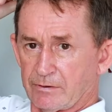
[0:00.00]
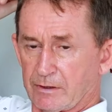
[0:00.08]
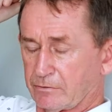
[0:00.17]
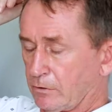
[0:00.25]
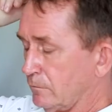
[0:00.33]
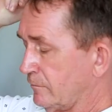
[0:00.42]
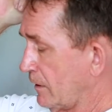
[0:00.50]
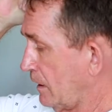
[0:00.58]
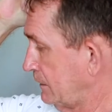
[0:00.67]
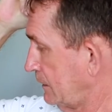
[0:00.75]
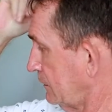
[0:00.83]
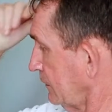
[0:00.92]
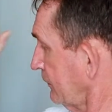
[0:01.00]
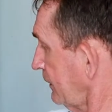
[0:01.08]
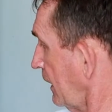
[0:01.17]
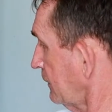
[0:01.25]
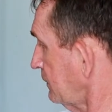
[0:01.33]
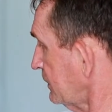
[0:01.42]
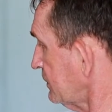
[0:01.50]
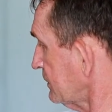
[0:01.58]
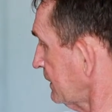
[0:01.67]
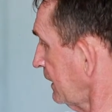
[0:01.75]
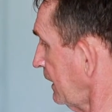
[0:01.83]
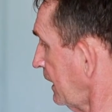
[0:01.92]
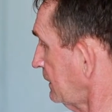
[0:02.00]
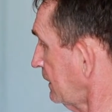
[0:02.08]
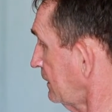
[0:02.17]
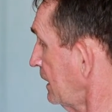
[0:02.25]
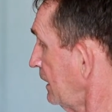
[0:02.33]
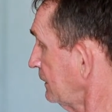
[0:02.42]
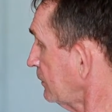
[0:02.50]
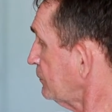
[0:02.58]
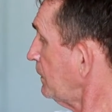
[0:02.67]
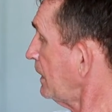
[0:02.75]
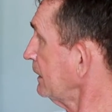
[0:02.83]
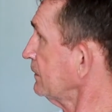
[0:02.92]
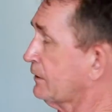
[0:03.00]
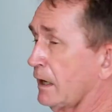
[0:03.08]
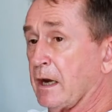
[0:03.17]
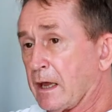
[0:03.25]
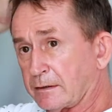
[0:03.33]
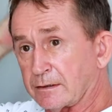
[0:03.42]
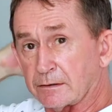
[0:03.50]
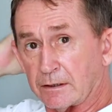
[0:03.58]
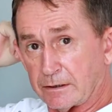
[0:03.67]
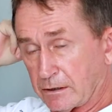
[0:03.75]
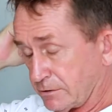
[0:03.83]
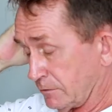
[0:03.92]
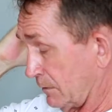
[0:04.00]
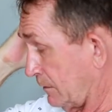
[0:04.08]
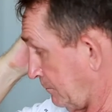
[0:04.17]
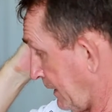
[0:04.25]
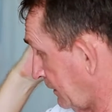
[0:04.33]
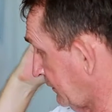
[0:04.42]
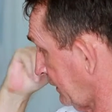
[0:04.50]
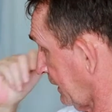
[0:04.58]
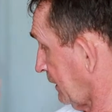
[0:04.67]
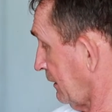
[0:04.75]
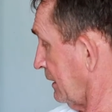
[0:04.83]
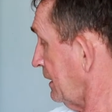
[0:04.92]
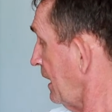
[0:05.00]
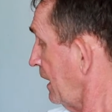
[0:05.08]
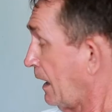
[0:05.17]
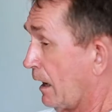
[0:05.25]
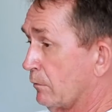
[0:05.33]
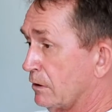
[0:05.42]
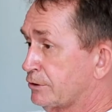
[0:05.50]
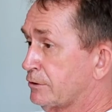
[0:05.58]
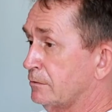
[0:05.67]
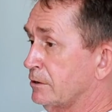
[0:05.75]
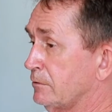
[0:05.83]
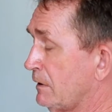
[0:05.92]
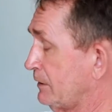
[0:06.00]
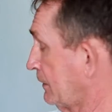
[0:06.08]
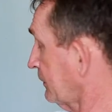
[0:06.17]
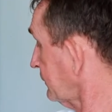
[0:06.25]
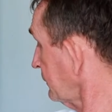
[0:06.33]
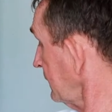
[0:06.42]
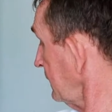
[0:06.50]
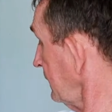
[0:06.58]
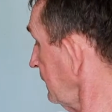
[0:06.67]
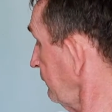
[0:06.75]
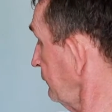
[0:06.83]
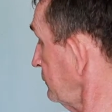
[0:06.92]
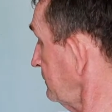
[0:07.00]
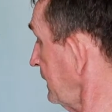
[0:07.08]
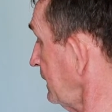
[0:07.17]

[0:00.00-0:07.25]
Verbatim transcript: business over on the other side, which is connected. This one is connected to the other one basically. I will show you on the screen in a few